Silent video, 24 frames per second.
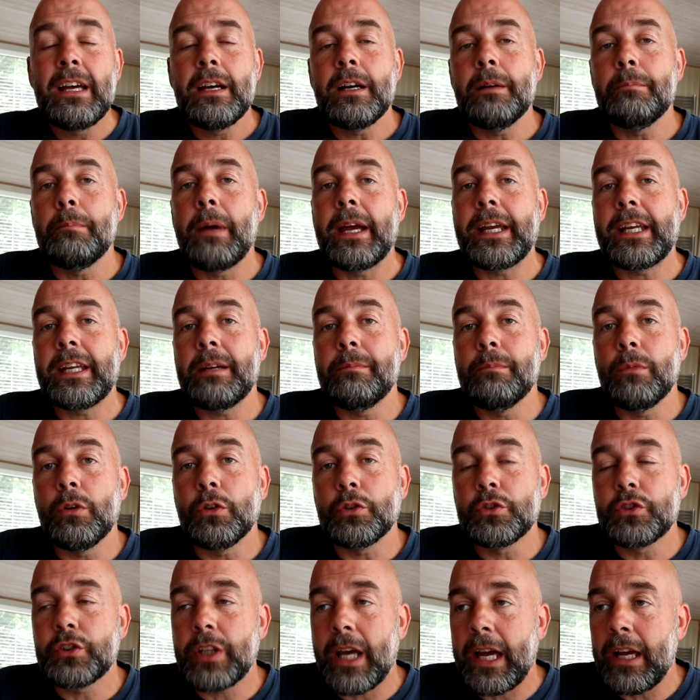and making
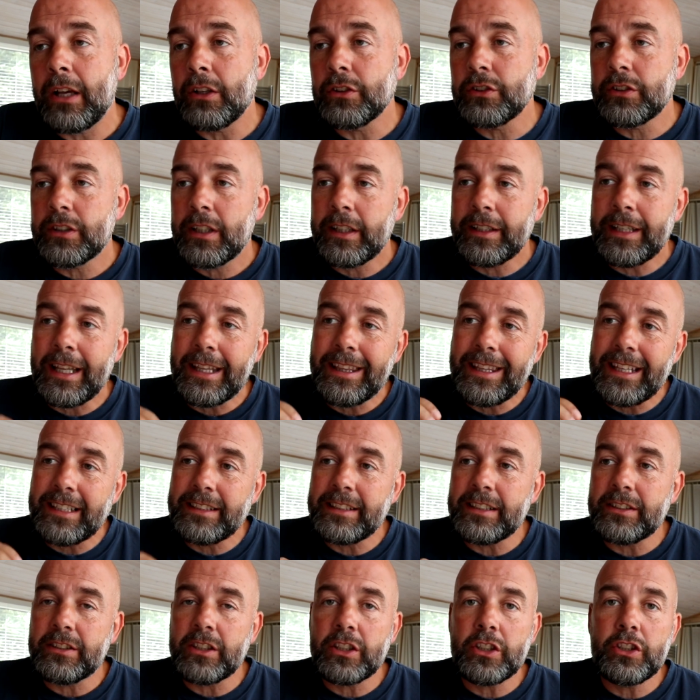more sales then
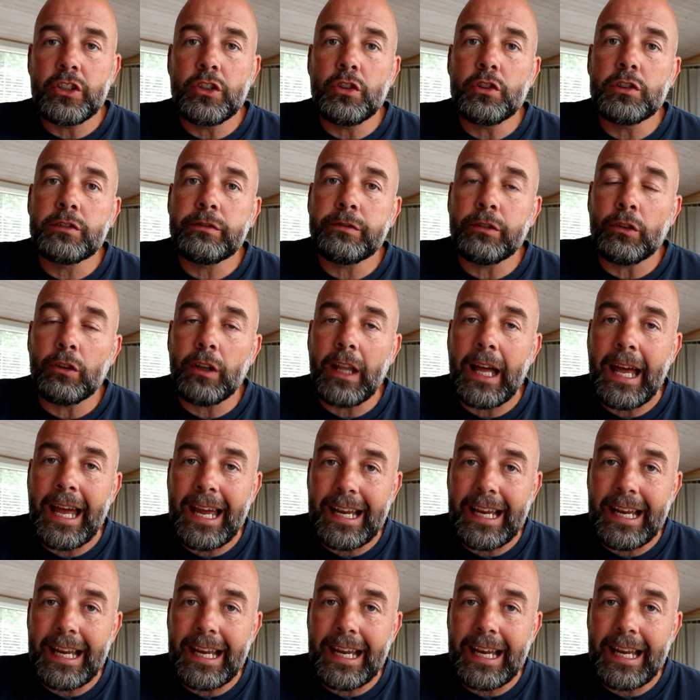this is a useful